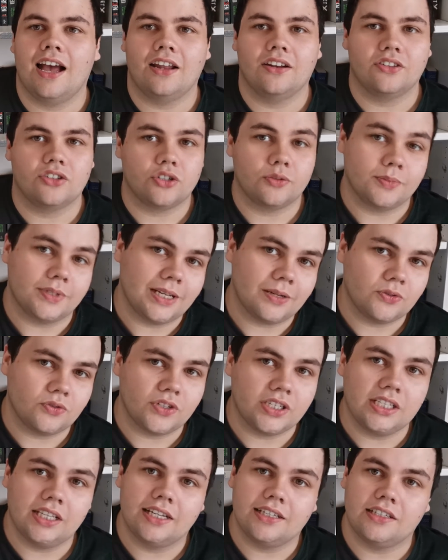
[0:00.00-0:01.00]
and
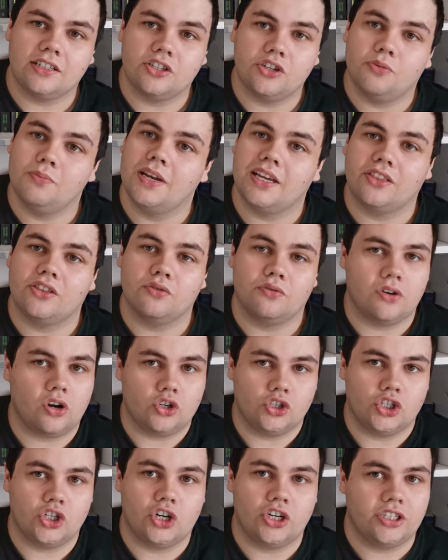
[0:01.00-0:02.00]
sometimes realizing you made the
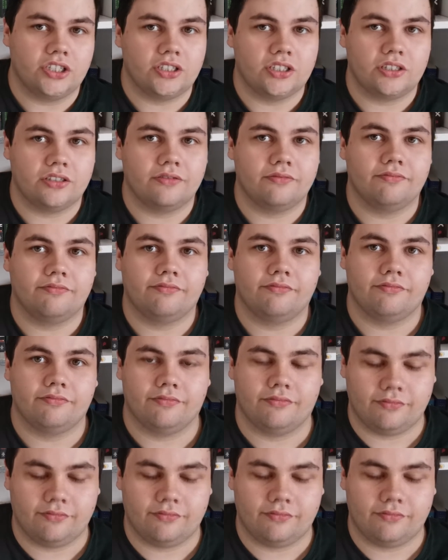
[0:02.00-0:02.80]
wrong choice.